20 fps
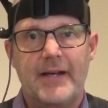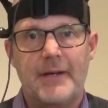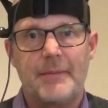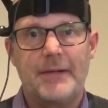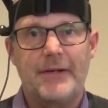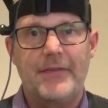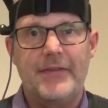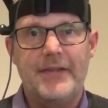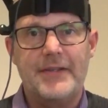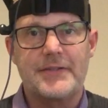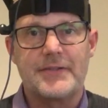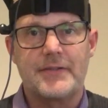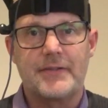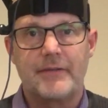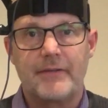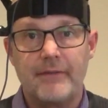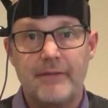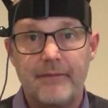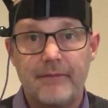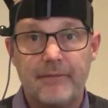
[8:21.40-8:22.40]
how about this?
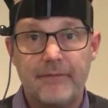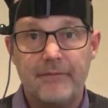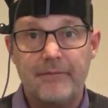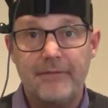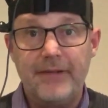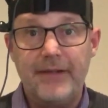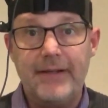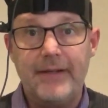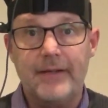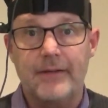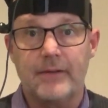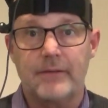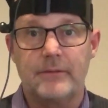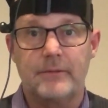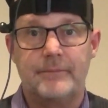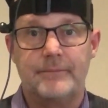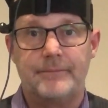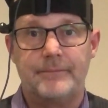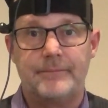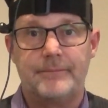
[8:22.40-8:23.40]
Video.
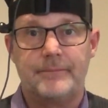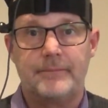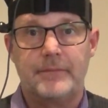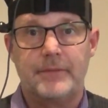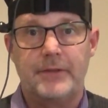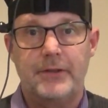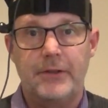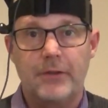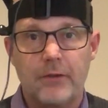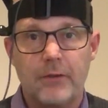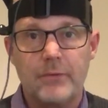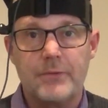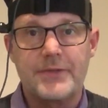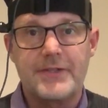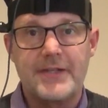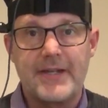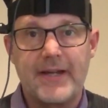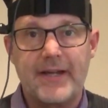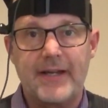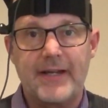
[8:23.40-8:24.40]
Your own
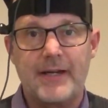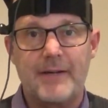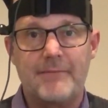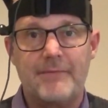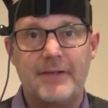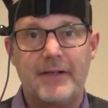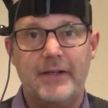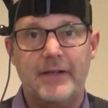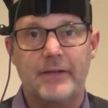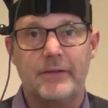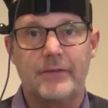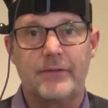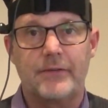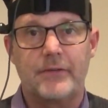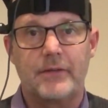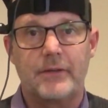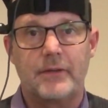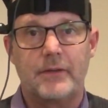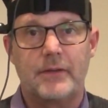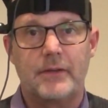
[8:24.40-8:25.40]
SciComm
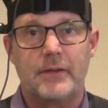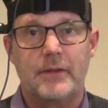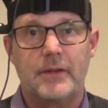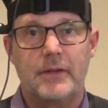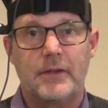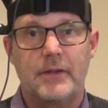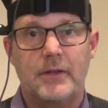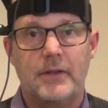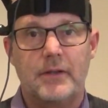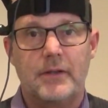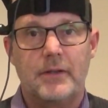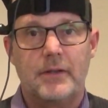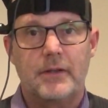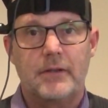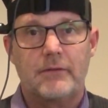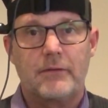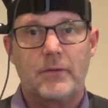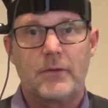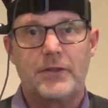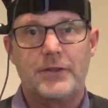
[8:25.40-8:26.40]
videos.
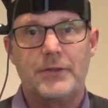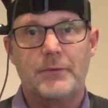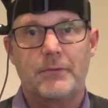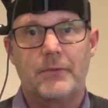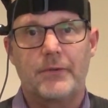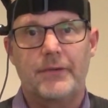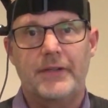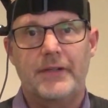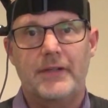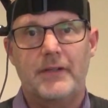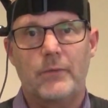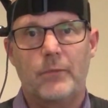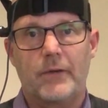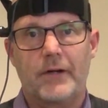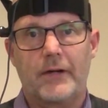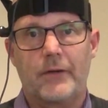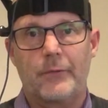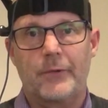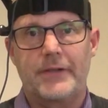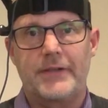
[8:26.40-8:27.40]
Of course, you won't need to
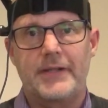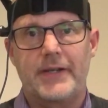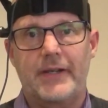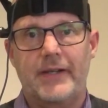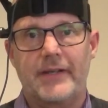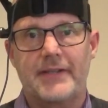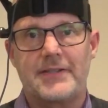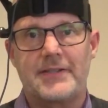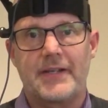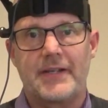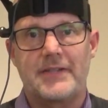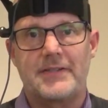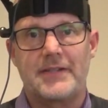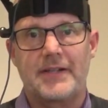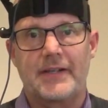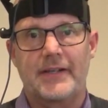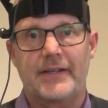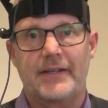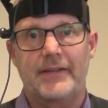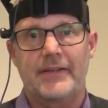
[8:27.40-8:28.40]
wear a ridiculous
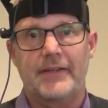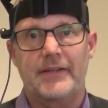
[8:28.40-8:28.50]
headset like